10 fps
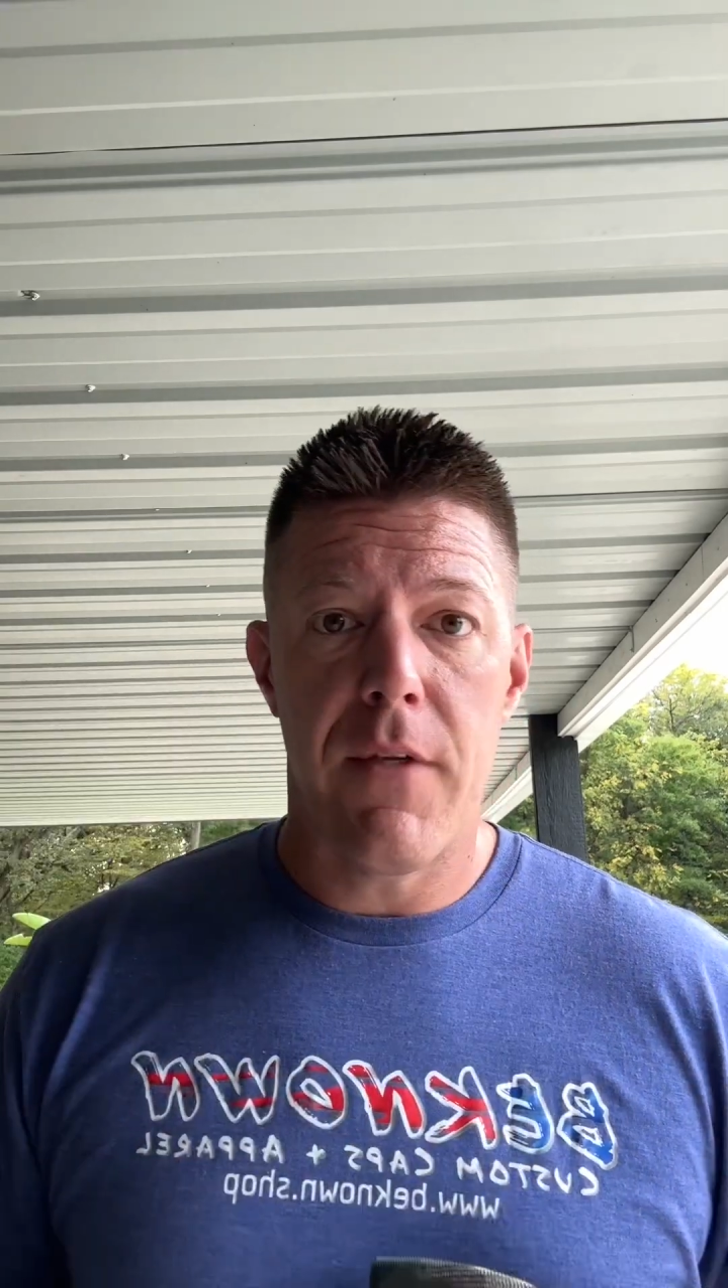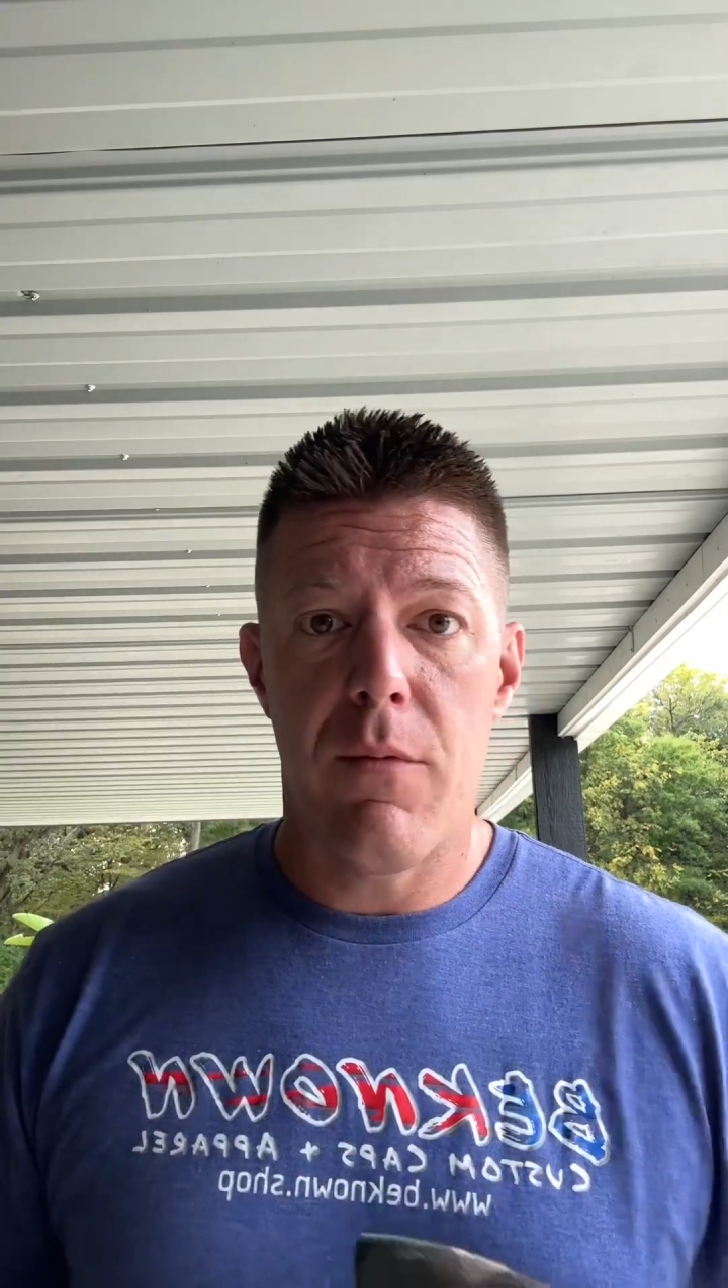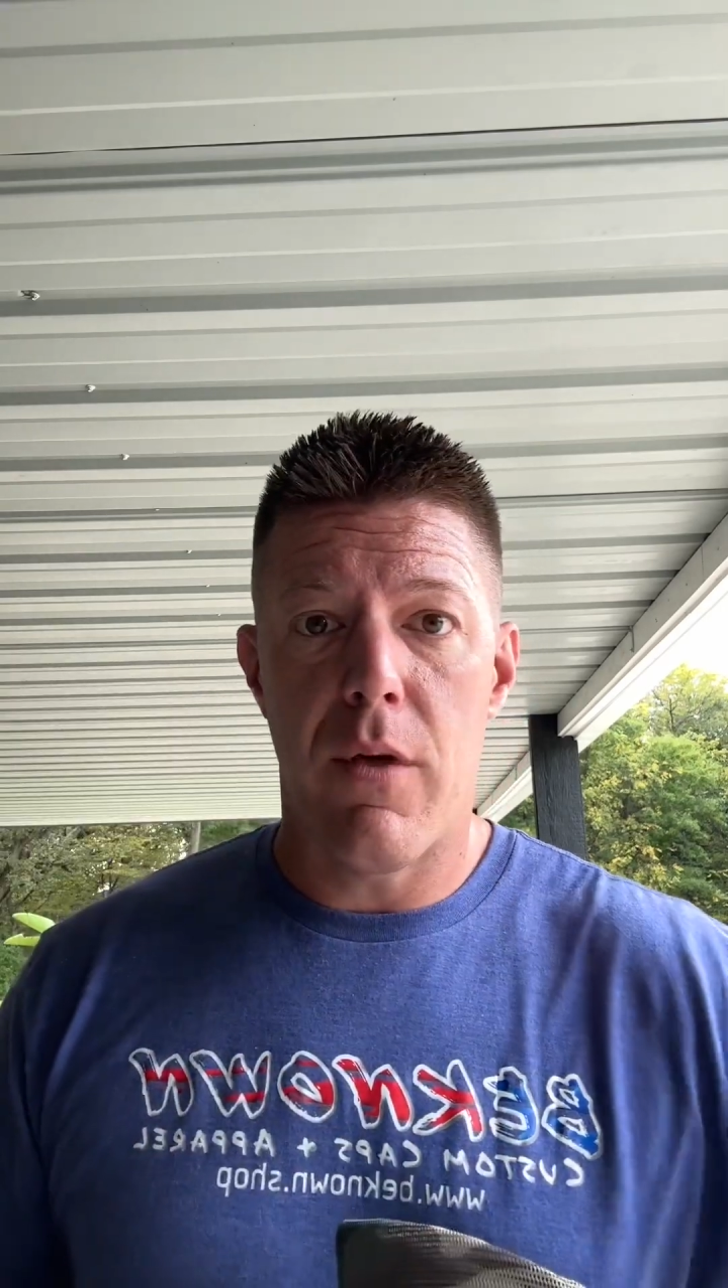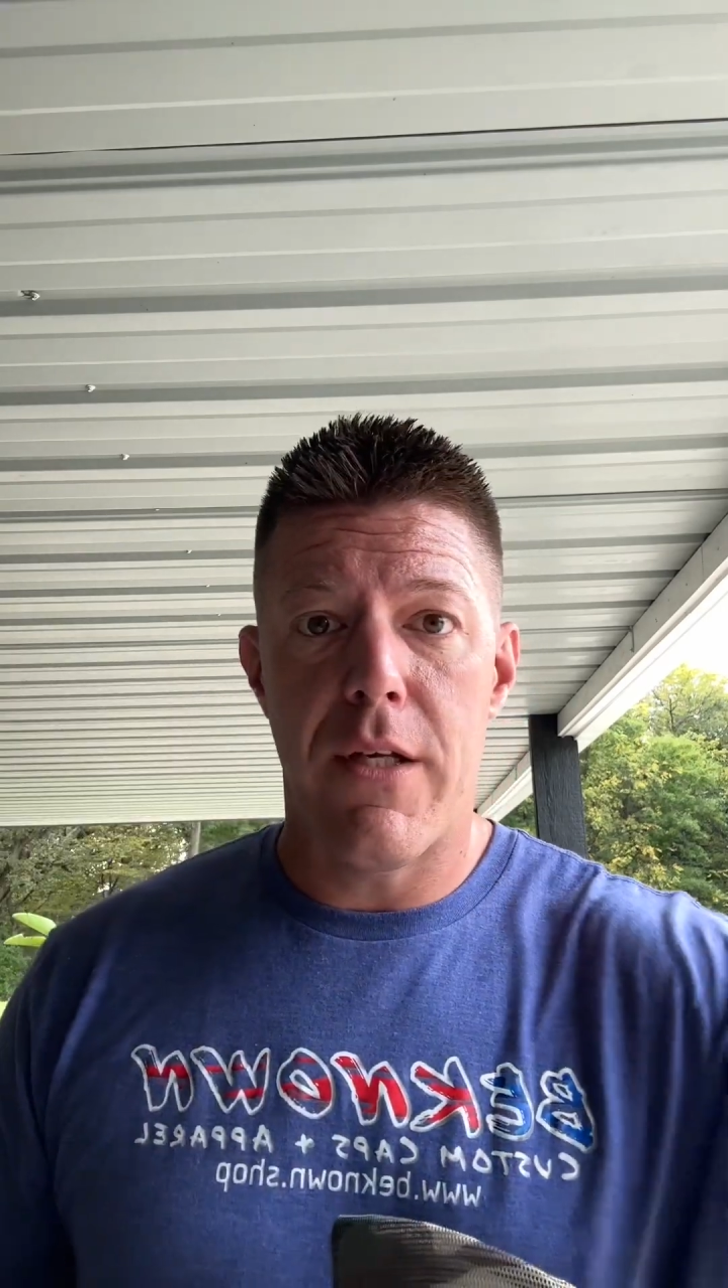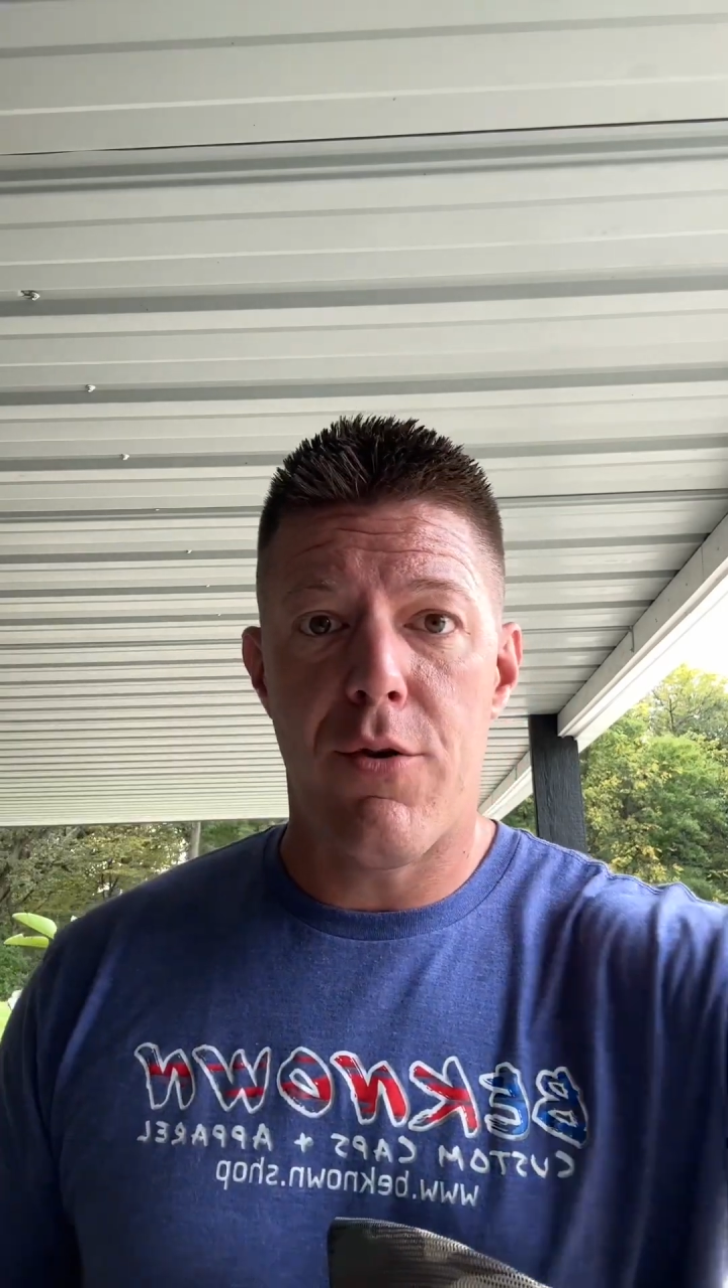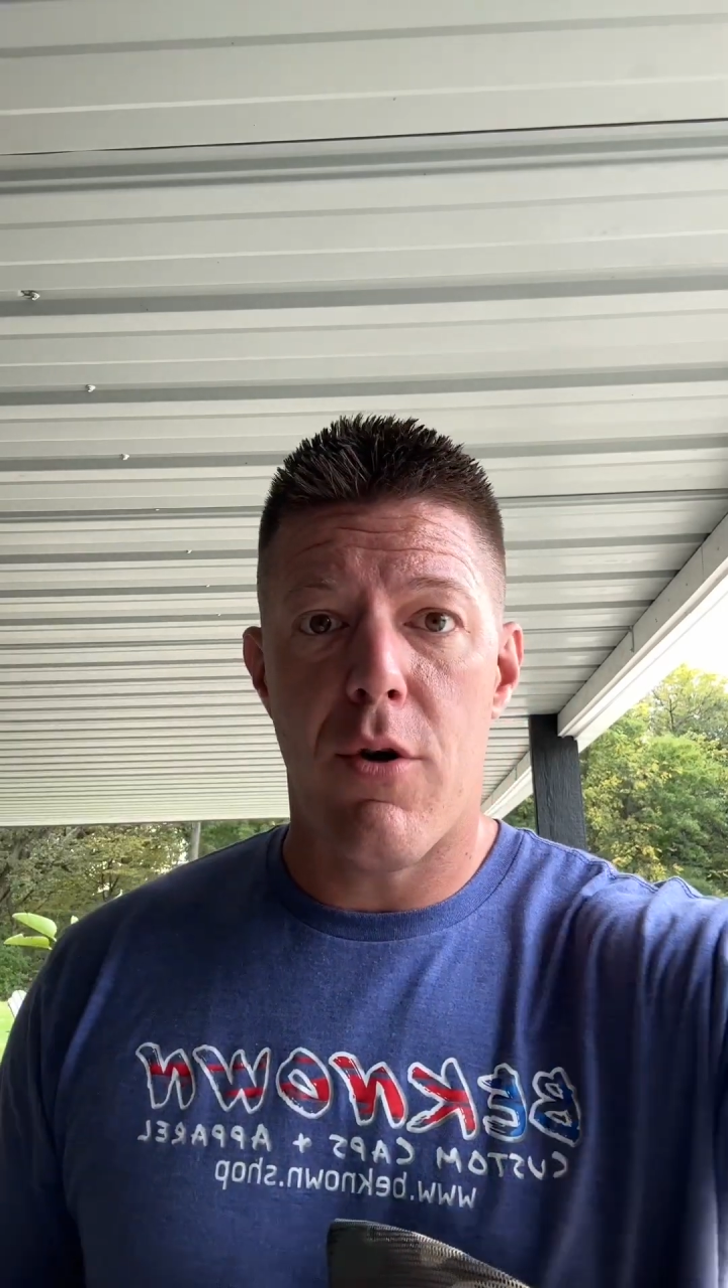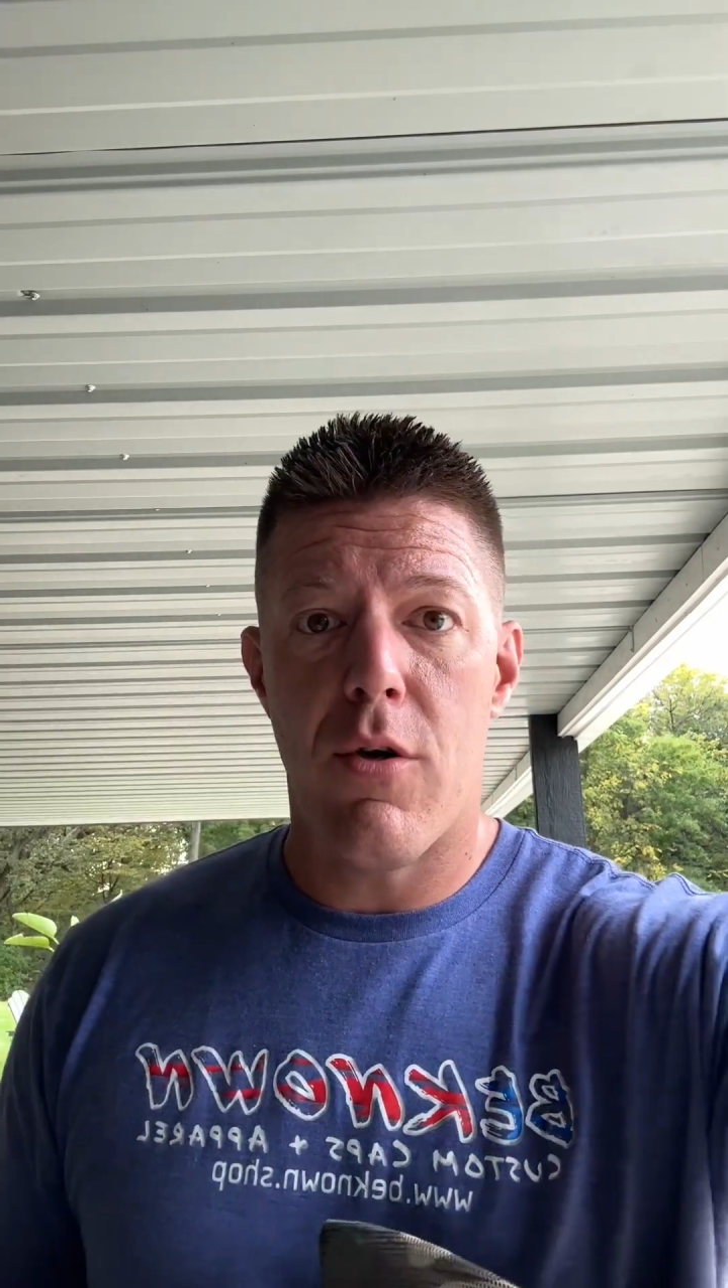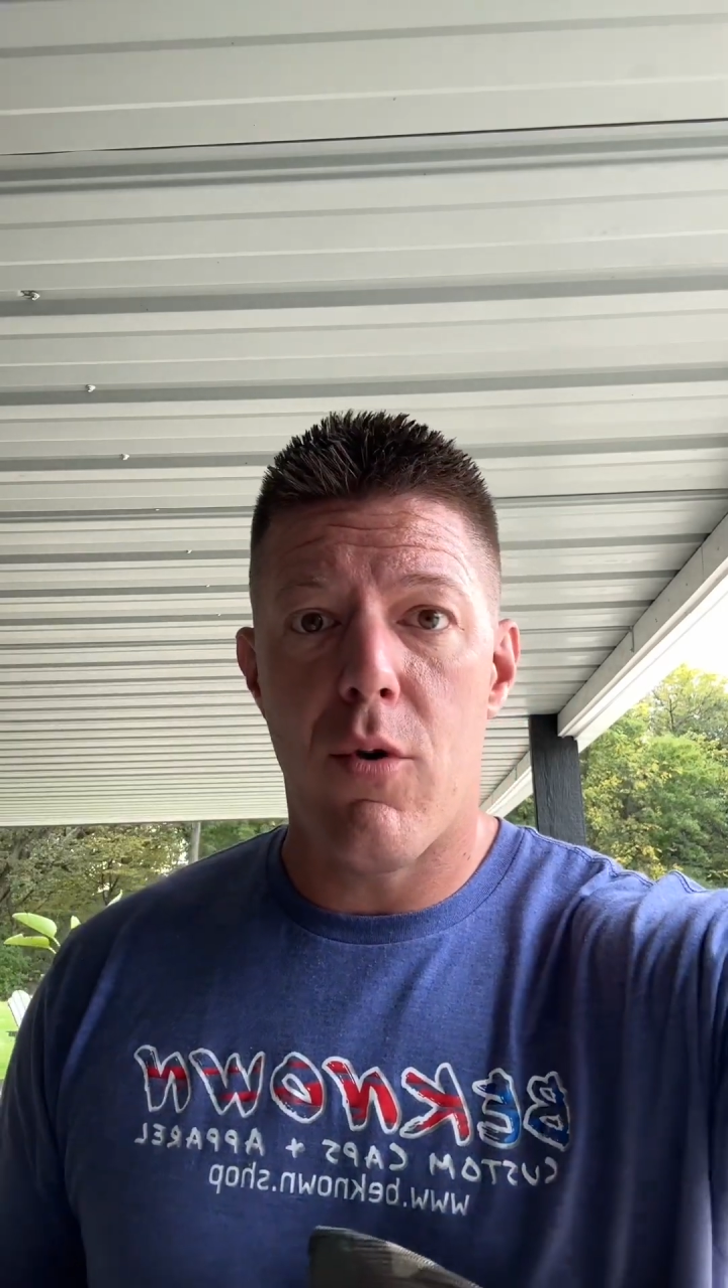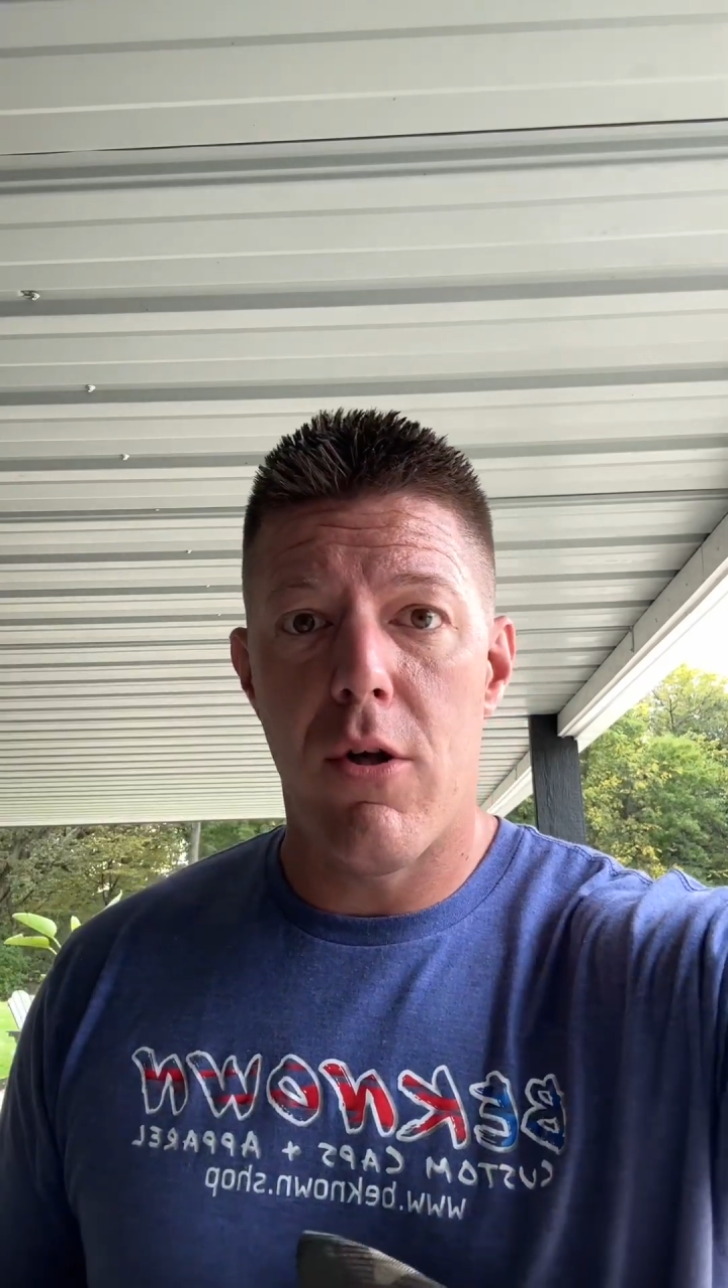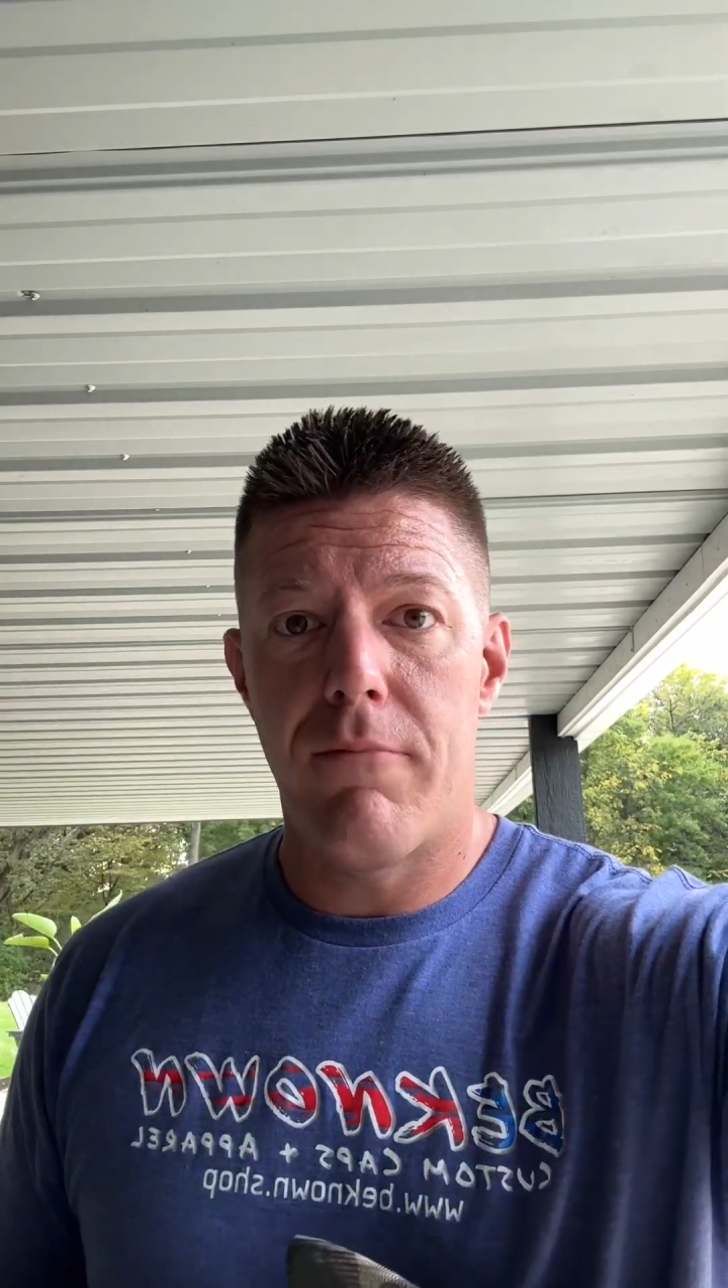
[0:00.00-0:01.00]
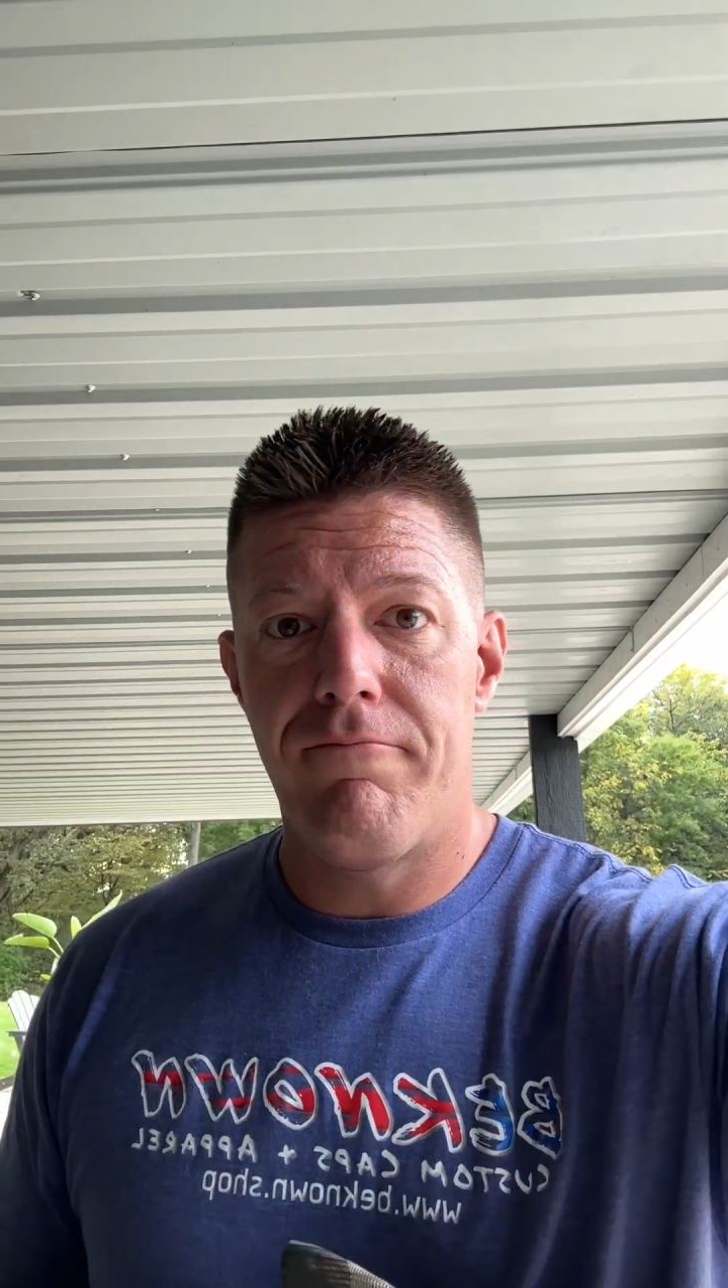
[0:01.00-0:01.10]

we'll get your order rolling.